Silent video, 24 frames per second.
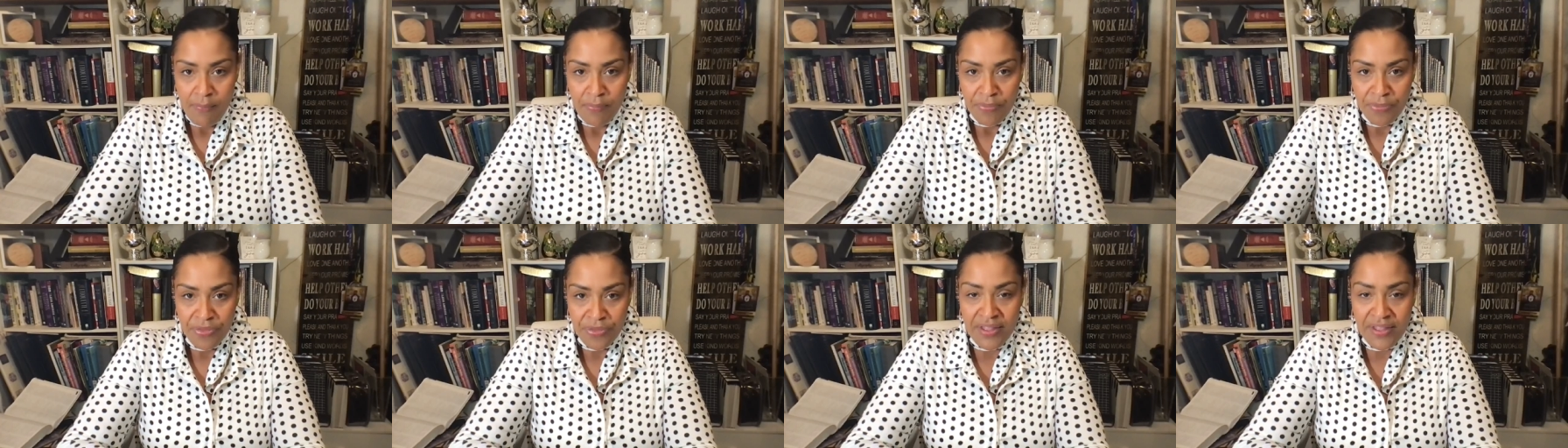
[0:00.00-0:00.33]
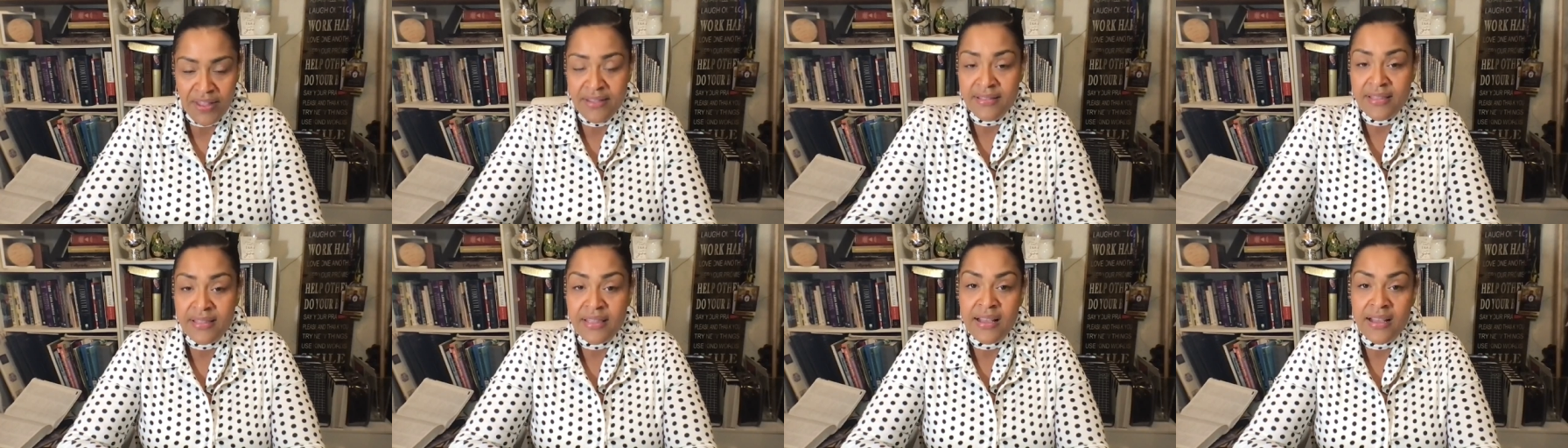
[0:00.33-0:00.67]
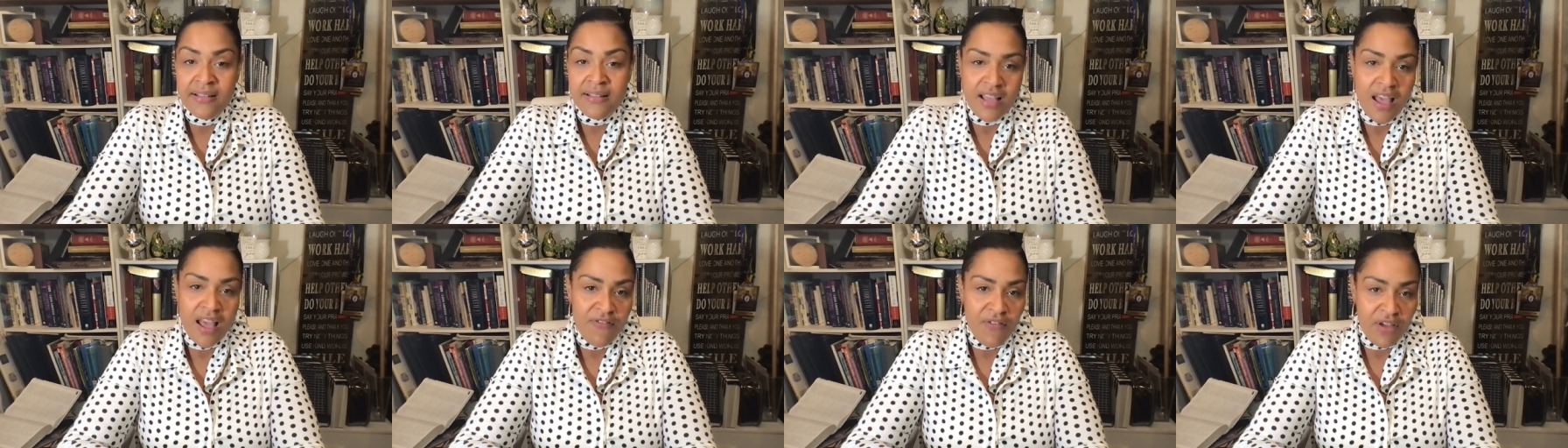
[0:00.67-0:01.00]
these things
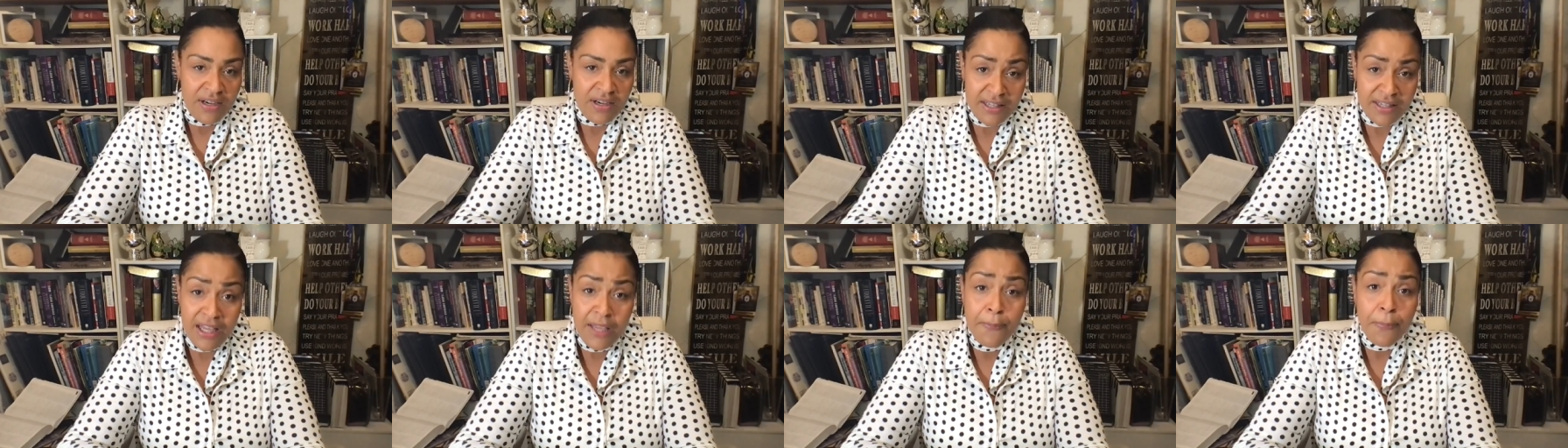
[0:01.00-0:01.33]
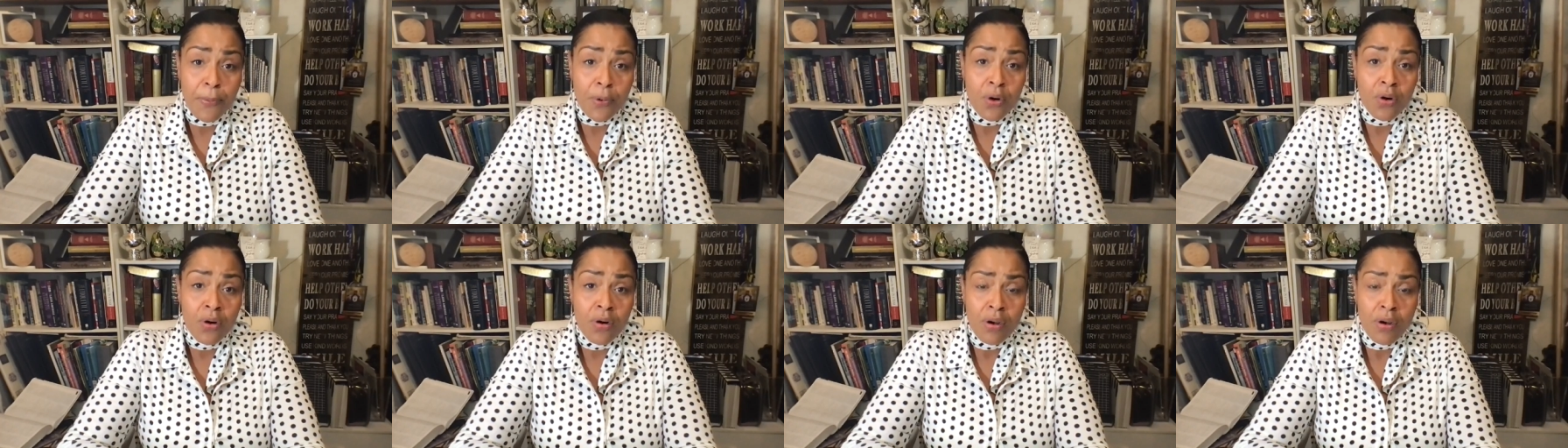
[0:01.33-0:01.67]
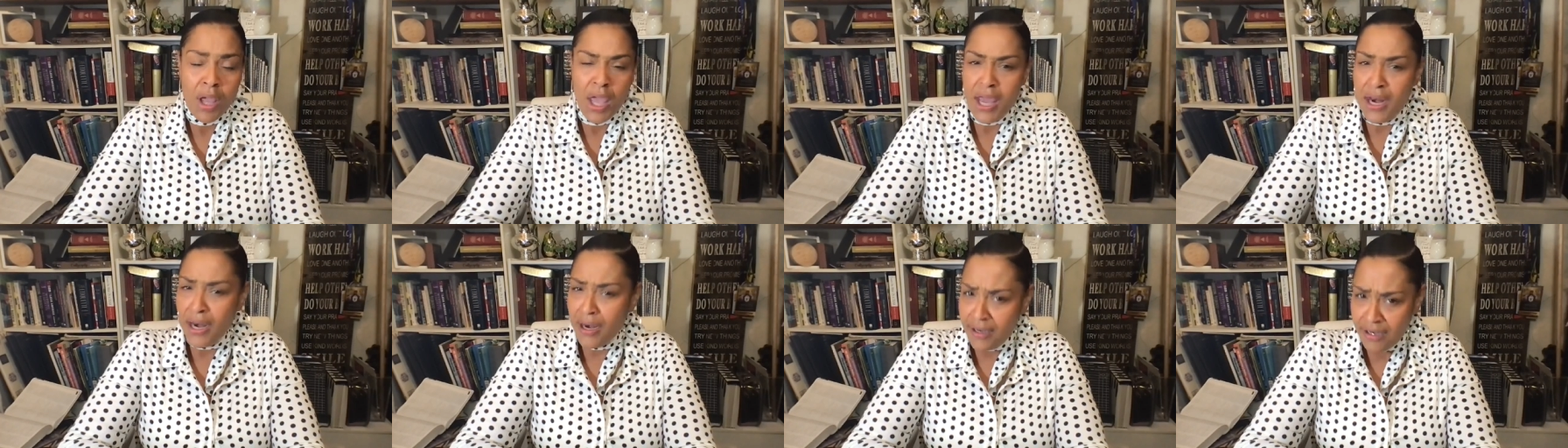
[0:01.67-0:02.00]
have a deeper
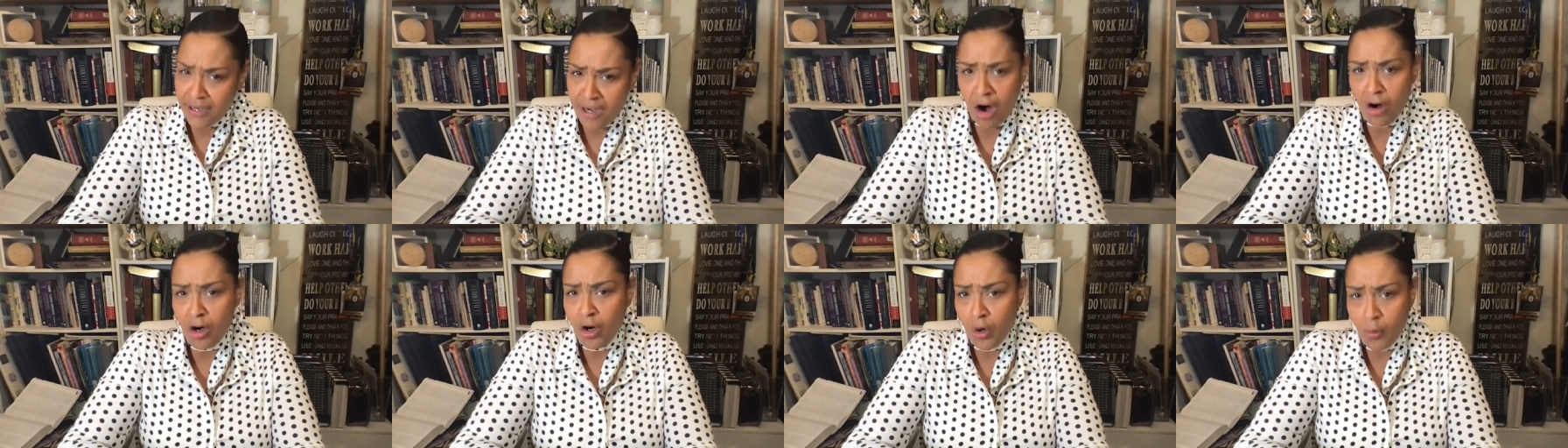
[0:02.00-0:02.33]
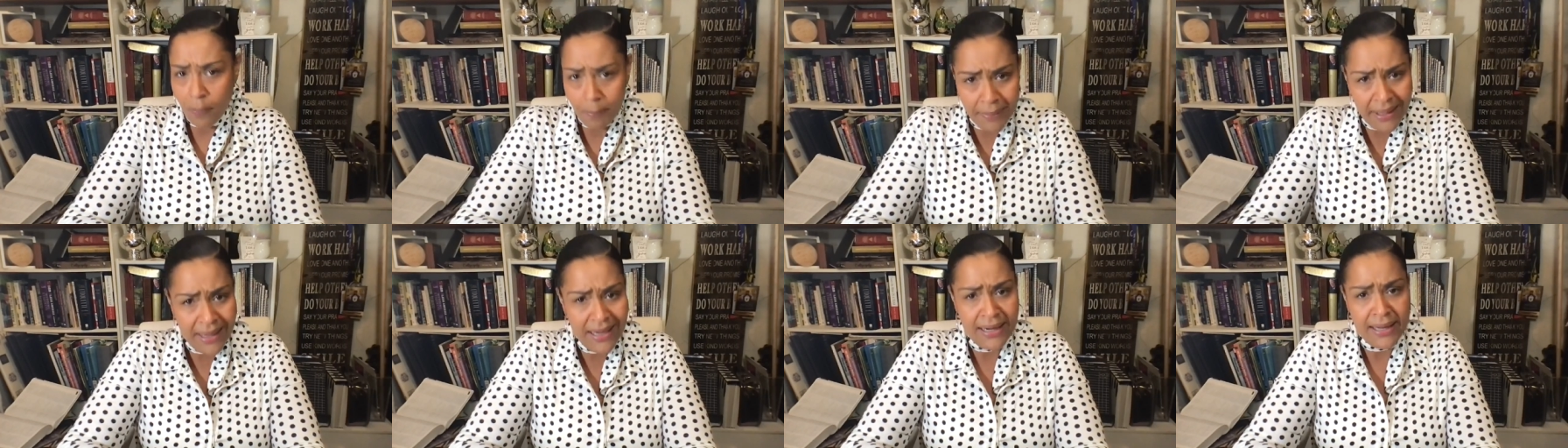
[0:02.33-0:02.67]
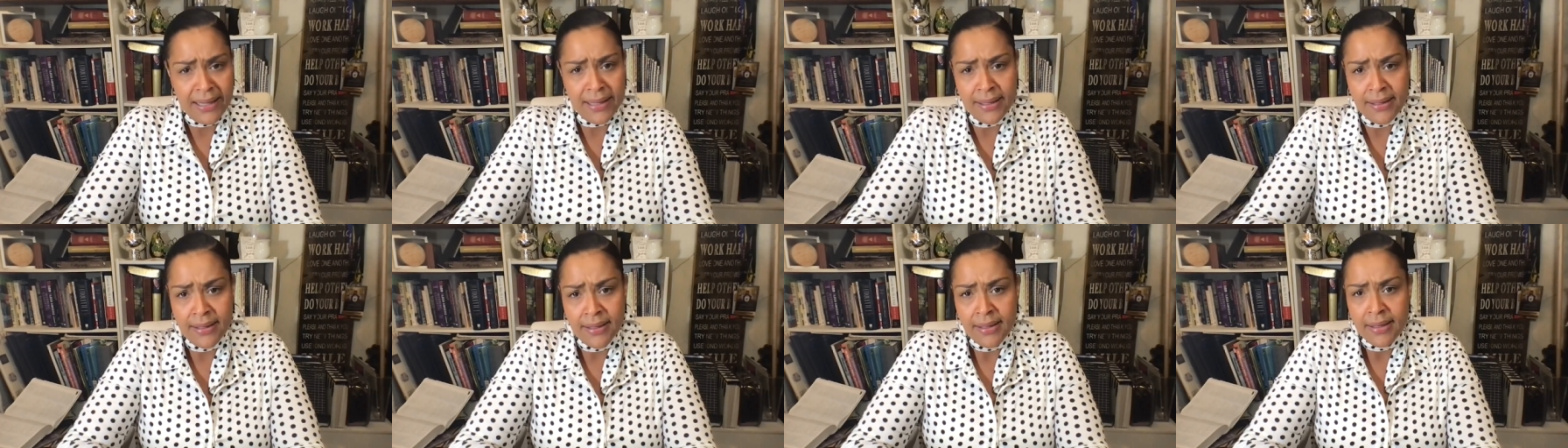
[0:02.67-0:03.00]
and a darker
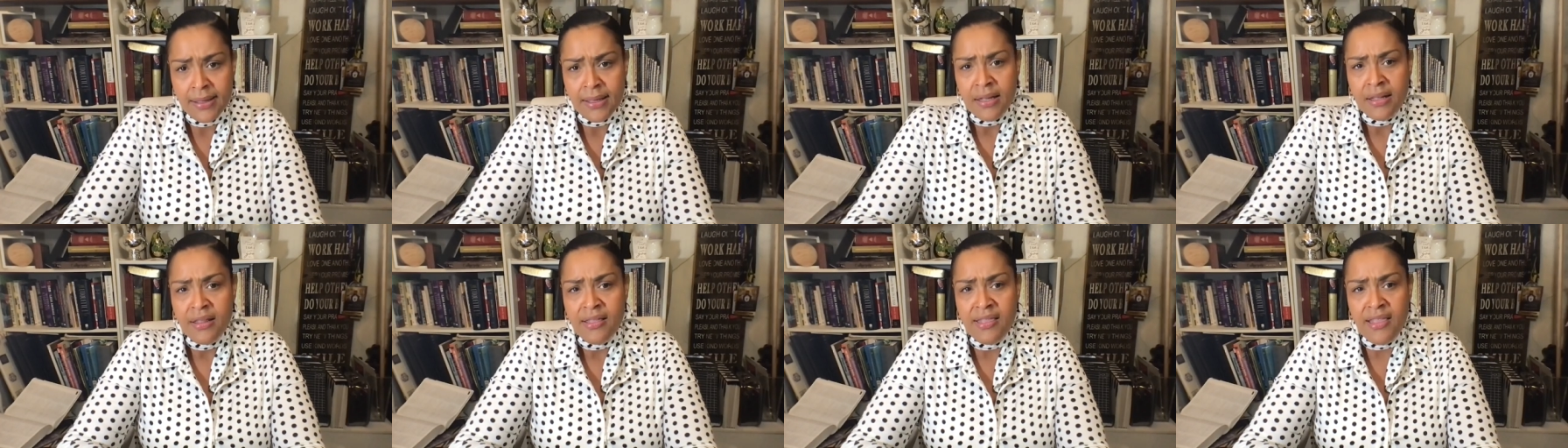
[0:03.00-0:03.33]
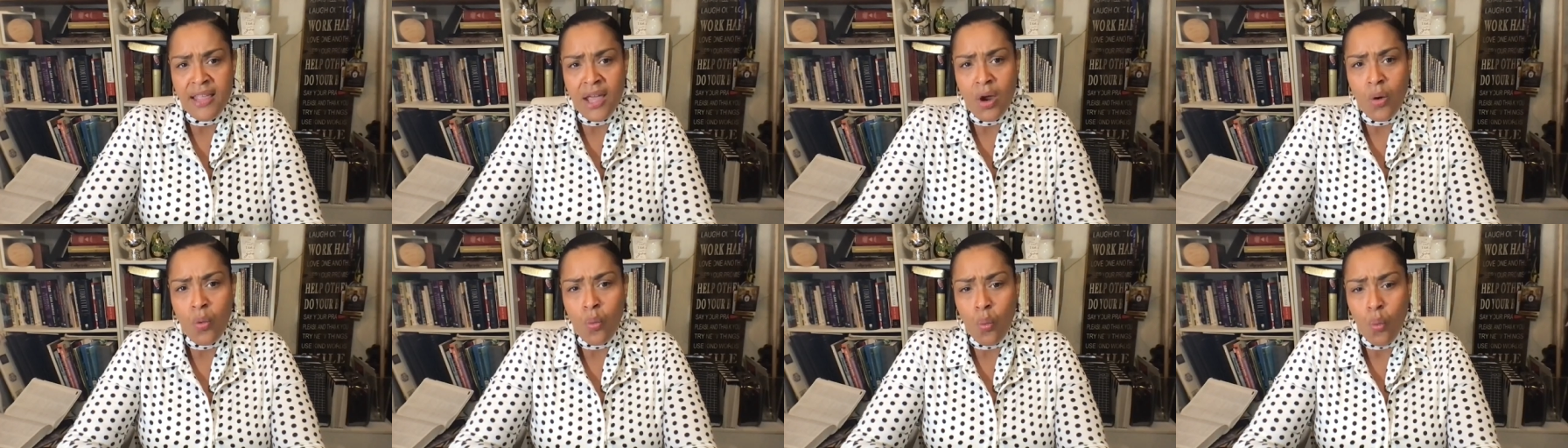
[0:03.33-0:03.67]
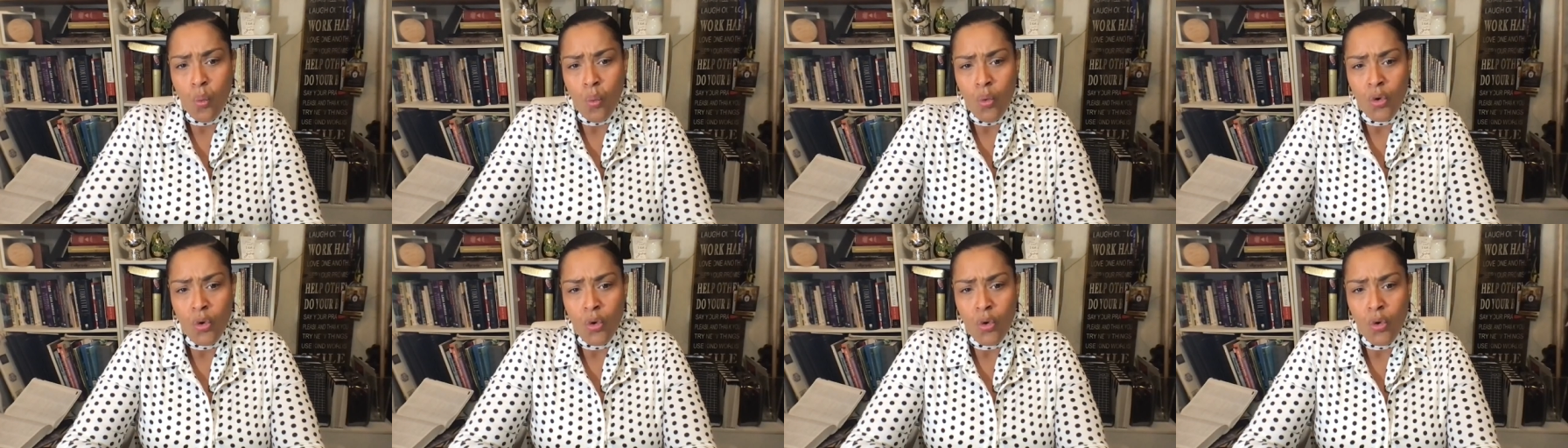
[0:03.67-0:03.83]
meaning than,